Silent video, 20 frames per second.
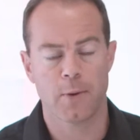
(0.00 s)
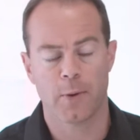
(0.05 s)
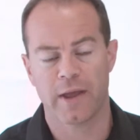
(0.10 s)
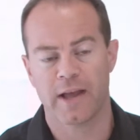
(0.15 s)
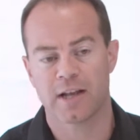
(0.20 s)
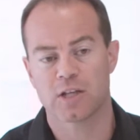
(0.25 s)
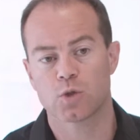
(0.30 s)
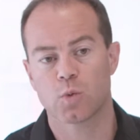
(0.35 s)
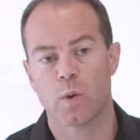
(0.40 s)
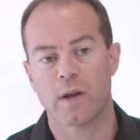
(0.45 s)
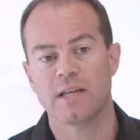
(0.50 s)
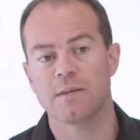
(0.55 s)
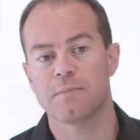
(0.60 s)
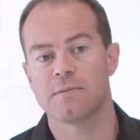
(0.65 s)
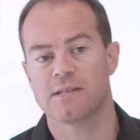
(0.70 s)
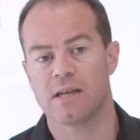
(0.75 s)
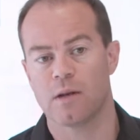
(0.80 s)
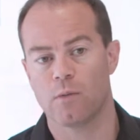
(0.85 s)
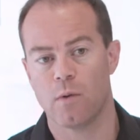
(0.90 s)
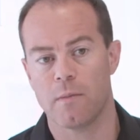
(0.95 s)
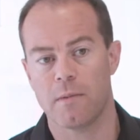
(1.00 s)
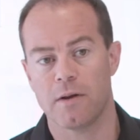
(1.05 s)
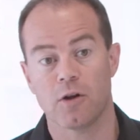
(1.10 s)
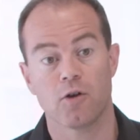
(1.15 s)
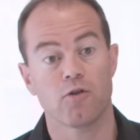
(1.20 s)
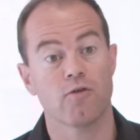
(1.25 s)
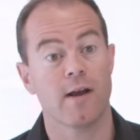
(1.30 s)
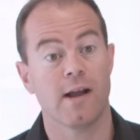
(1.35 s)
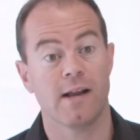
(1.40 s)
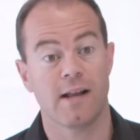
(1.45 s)
you only had 20% women at
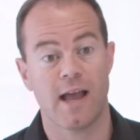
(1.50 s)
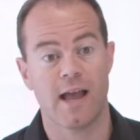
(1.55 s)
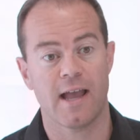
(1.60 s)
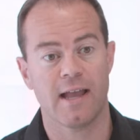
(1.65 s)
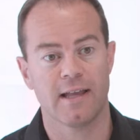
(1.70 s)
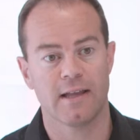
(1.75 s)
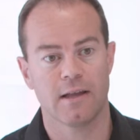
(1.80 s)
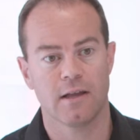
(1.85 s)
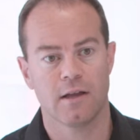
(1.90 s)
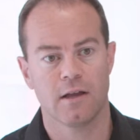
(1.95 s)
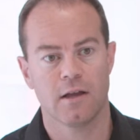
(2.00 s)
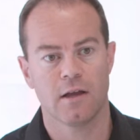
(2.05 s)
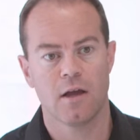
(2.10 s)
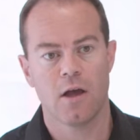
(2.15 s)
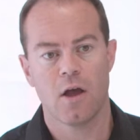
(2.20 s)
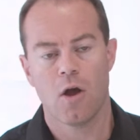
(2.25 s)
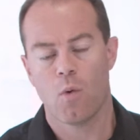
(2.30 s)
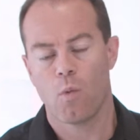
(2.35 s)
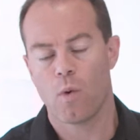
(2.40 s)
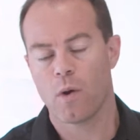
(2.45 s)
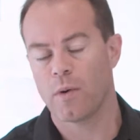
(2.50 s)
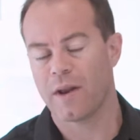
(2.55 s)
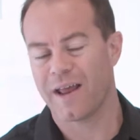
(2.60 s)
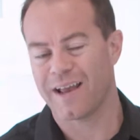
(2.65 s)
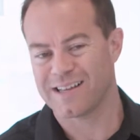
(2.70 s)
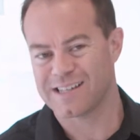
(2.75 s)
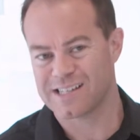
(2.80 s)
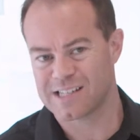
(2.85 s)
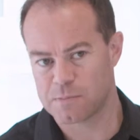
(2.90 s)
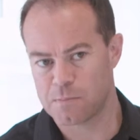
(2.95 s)
grade A, we would
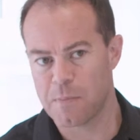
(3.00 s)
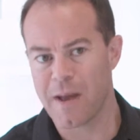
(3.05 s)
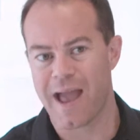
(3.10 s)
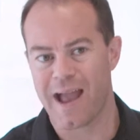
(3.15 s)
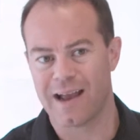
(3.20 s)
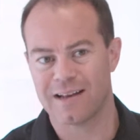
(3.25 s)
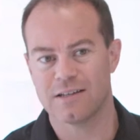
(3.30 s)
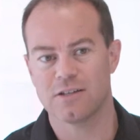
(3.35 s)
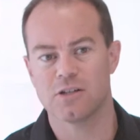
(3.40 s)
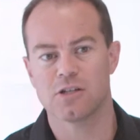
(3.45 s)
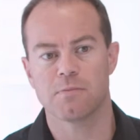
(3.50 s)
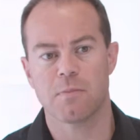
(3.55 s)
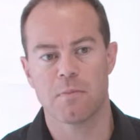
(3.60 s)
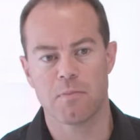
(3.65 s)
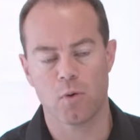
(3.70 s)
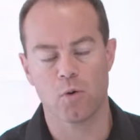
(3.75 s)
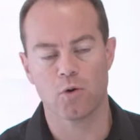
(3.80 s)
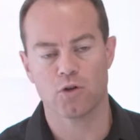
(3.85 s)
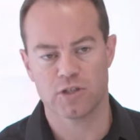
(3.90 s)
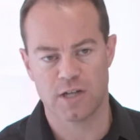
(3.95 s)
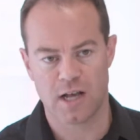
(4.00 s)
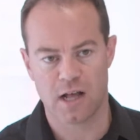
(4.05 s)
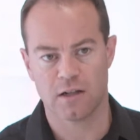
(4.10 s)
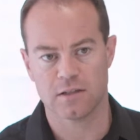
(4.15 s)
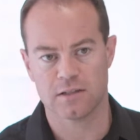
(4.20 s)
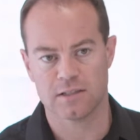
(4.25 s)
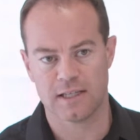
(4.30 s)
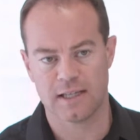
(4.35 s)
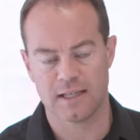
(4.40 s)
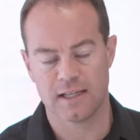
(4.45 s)
expect, in terms of
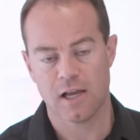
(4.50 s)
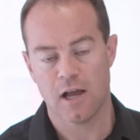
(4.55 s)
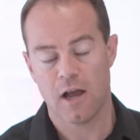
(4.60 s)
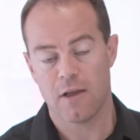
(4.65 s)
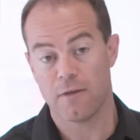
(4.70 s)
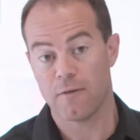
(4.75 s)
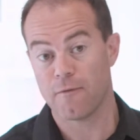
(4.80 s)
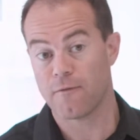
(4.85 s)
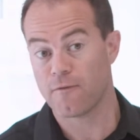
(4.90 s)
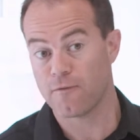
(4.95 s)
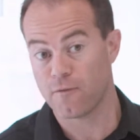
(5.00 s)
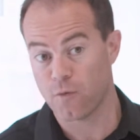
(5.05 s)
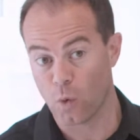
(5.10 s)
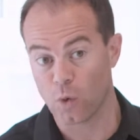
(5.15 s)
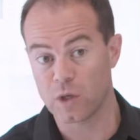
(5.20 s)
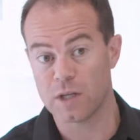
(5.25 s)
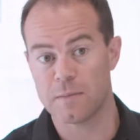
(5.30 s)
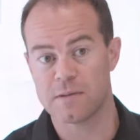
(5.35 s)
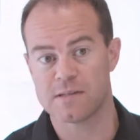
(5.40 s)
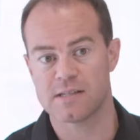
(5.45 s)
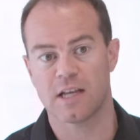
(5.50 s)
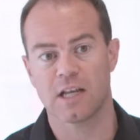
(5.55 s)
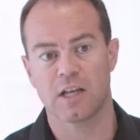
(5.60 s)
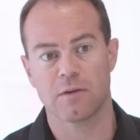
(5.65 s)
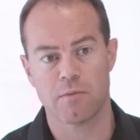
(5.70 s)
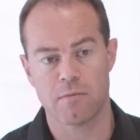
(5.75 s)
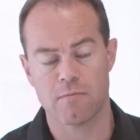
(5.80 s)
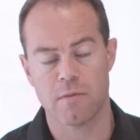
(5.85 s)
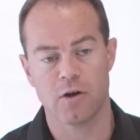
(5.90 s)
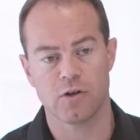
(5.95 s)
proportionality, that 40% of
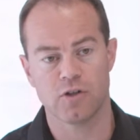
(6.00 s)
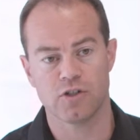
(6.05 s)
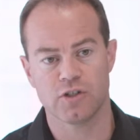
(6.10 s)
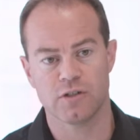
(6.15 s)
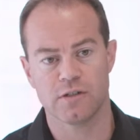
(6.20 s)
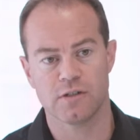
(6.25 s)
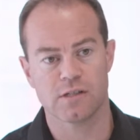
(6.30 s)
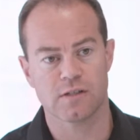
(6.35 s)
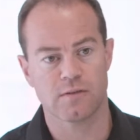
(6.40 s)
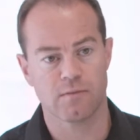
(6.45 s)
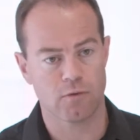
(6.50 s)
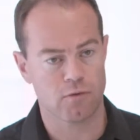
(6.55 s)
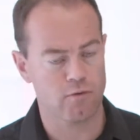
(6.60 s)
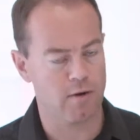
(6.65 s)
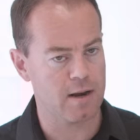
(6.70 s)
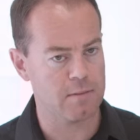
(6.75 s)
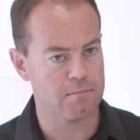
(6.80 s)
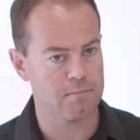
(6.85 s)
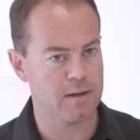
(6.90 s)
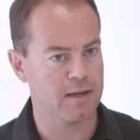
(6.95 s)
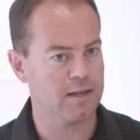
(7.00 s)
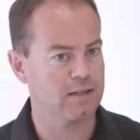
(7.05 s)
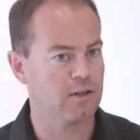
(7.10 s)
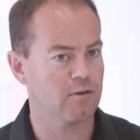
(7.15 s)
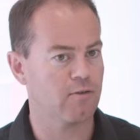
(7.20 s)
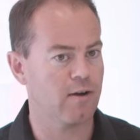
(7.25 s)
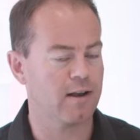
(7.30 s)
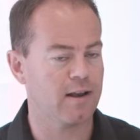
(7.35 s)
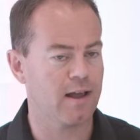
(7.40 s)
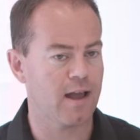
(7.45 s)
promotions from grade B to
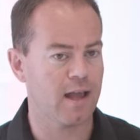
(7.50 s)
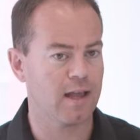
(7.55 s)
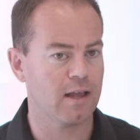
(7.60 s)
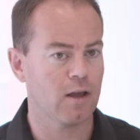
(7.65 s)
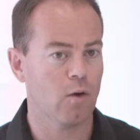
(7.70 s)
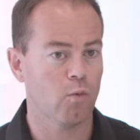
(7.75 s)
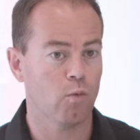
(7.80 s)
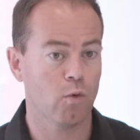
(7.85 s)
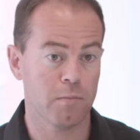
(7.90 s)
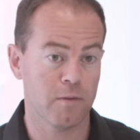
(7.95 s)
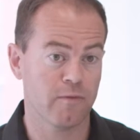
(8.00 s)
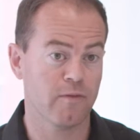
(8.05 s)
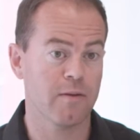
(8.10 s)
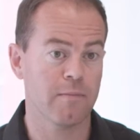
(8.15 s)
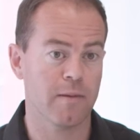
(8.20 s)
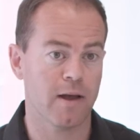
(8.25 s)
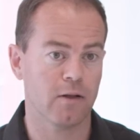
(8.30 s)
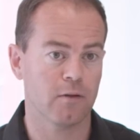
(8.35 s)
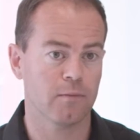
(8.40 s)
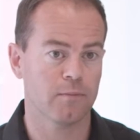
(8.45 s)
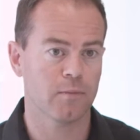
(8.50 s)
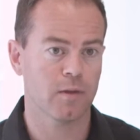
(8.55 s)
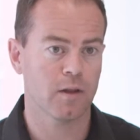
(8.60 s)
grade A would be female.